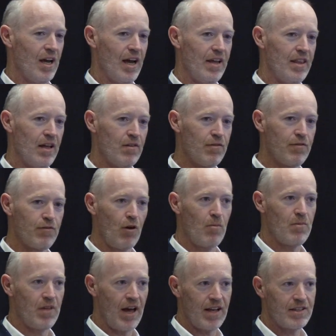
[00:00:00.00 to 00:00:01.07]
and then
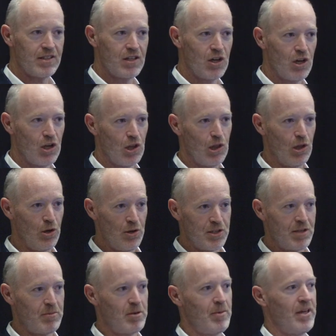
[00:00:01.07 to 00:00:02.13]
from that, learn something